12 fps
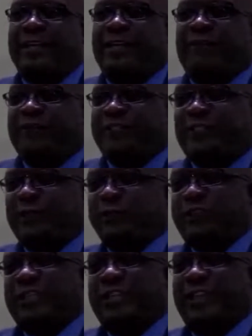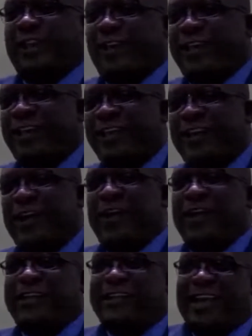Nevis, Lucina,
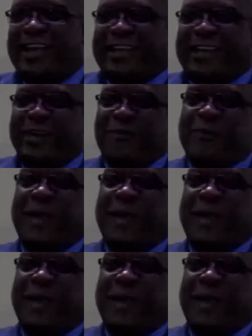all decked in